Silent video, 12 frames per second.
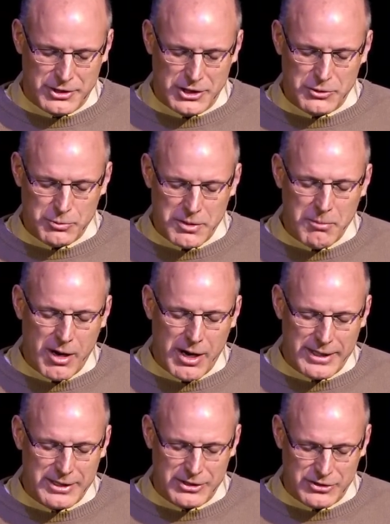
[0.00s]
Just
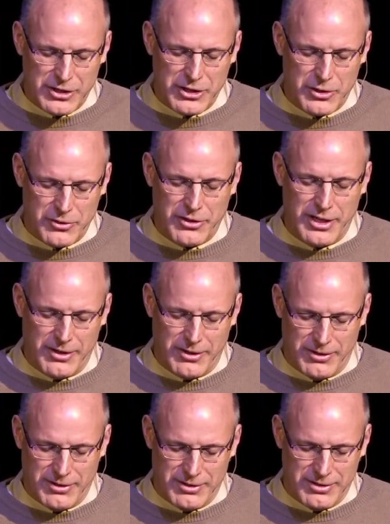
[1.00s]
remind us that you're there